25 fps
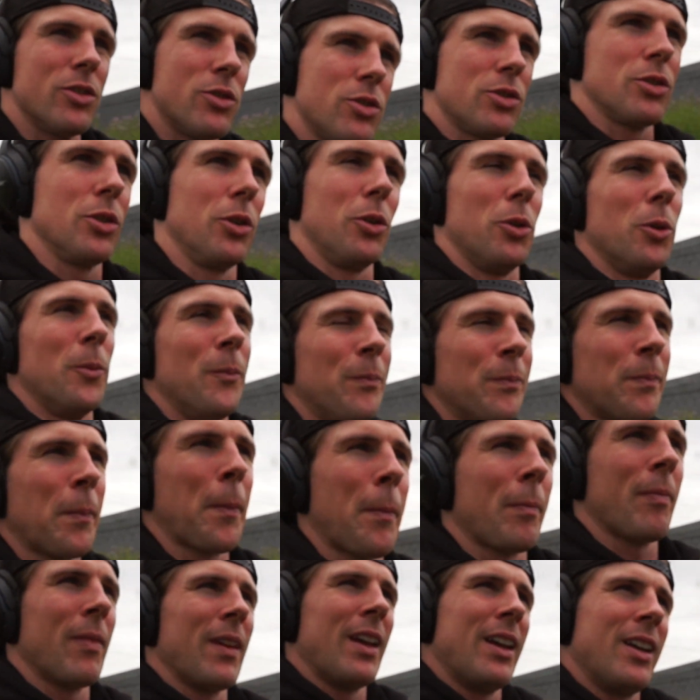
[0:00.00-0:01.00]
So
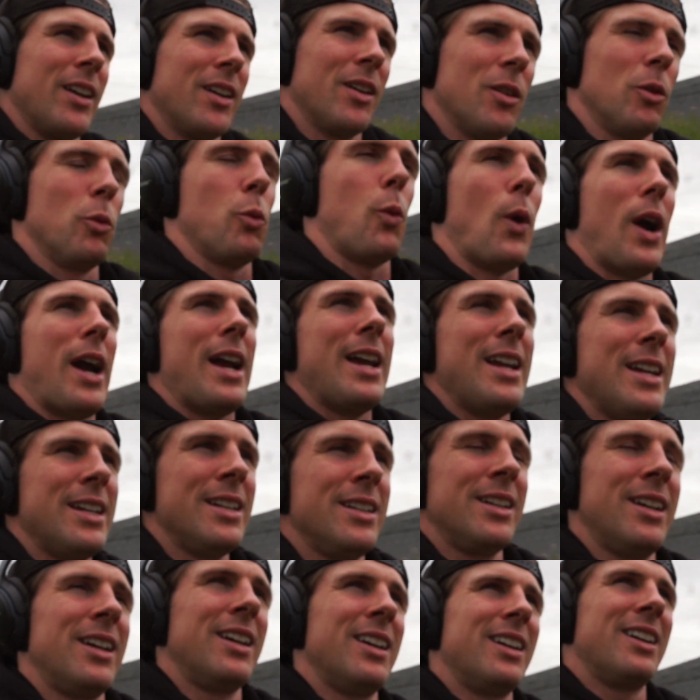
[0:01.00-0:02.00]

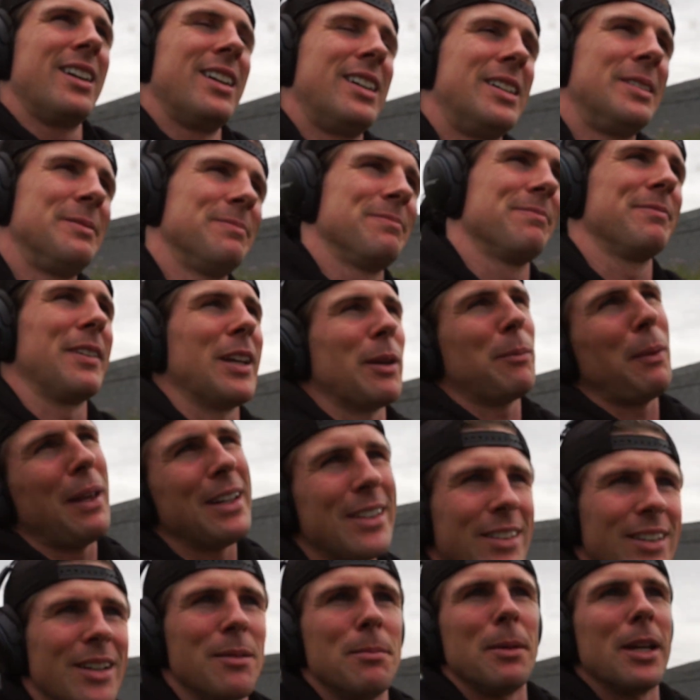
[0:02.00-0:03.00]
when, like,
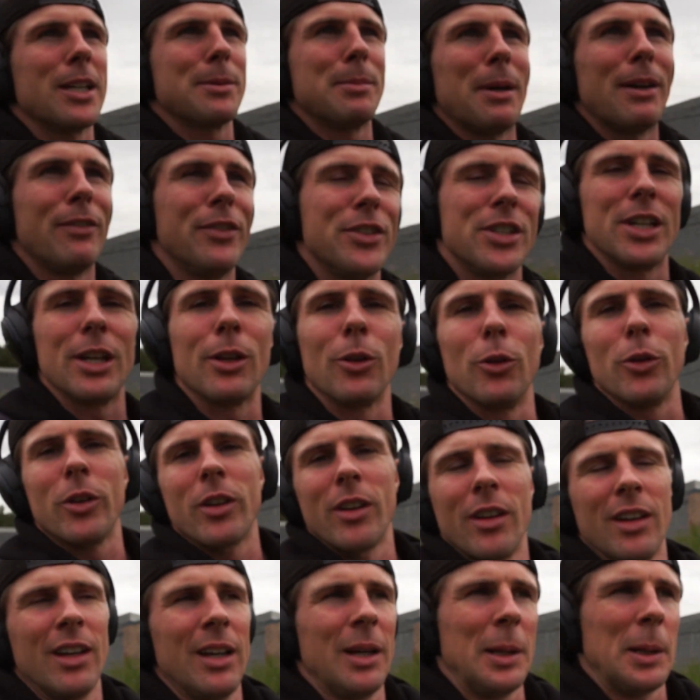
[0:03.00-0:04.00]
basically it makes my physique
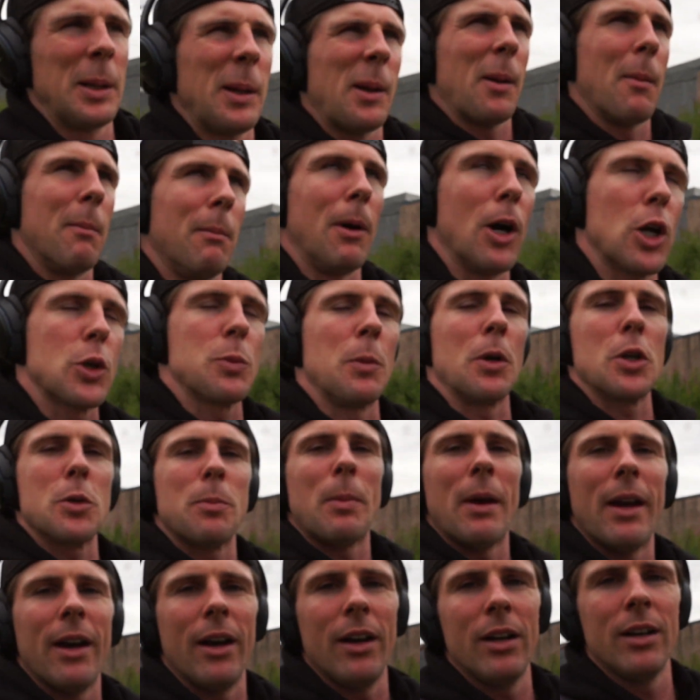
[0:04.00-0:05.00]
look much
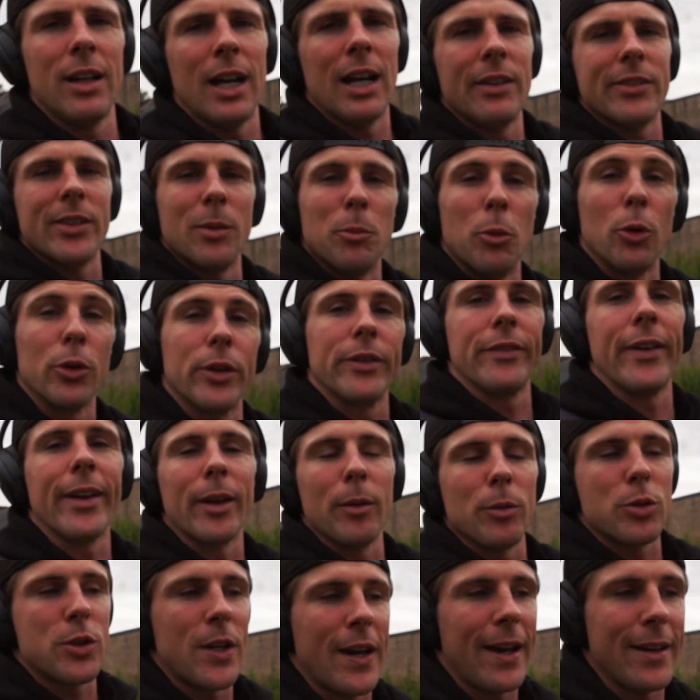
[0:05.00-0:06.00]
better having a more
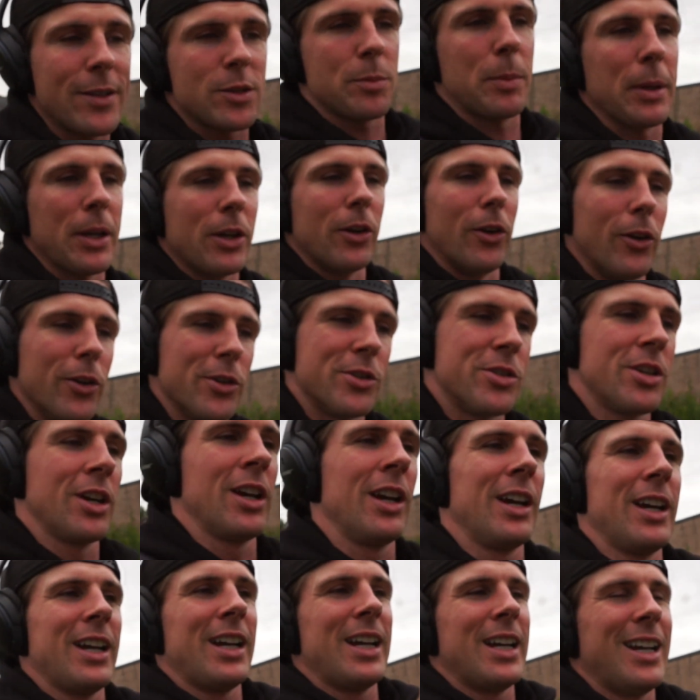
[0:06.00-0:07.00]
developed chest, because
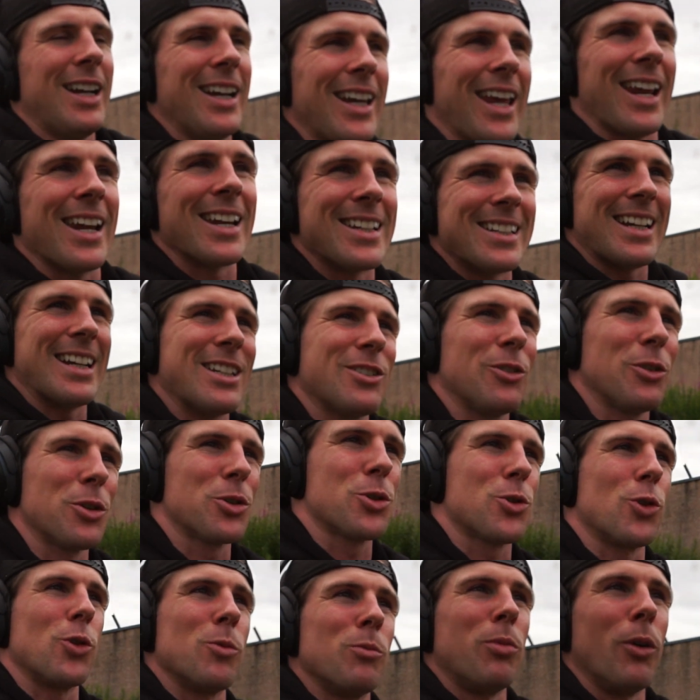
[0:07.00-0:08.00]
again, it's that sort of
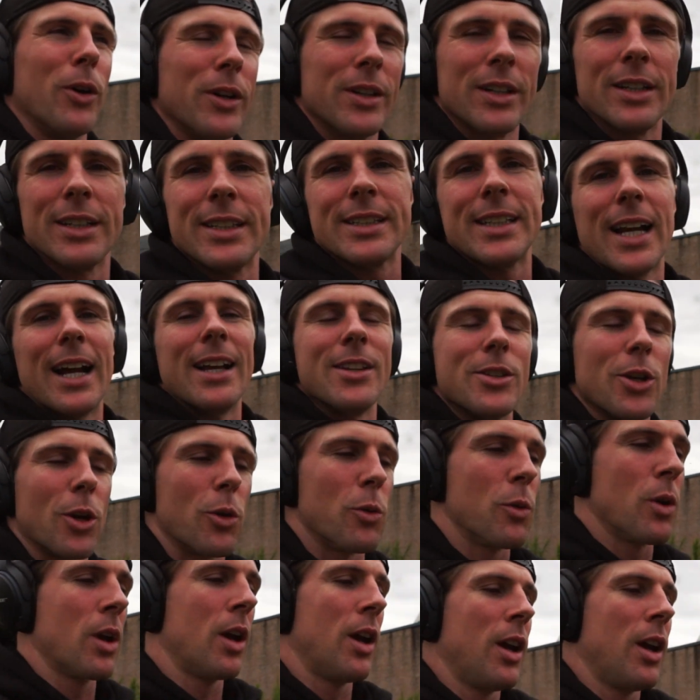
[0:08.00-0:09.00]
strong point that stands out.